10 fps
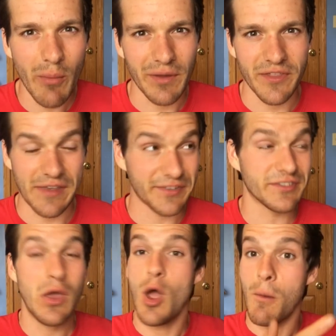with
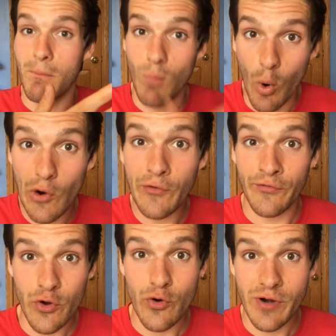this? More
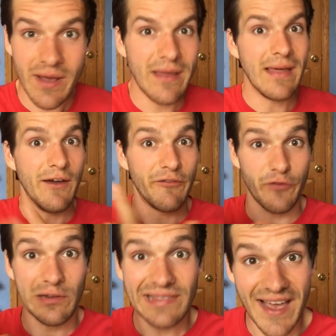food,
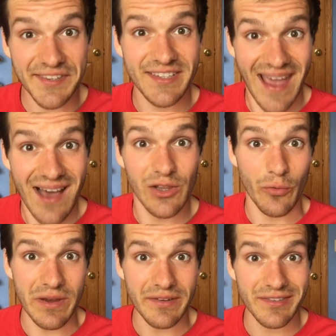for less
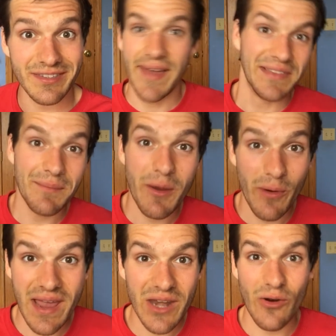calories. And let me
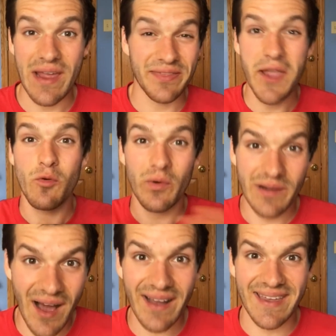reiterate, they were
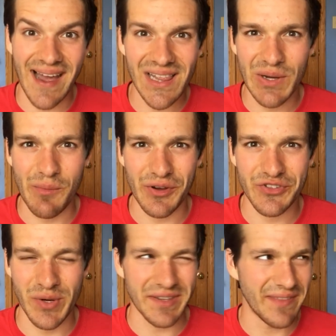not calorie
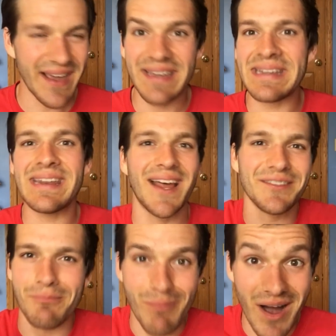restricting. They could eat as
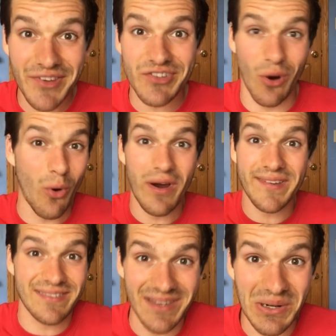much or
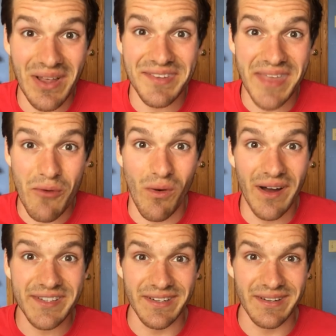as little as they
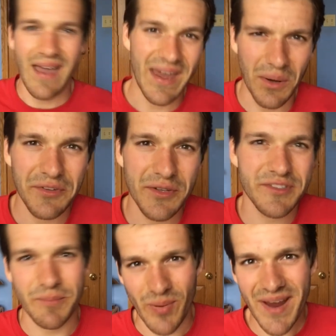wanted. And also,
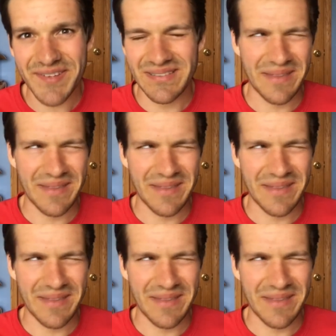surprisingly,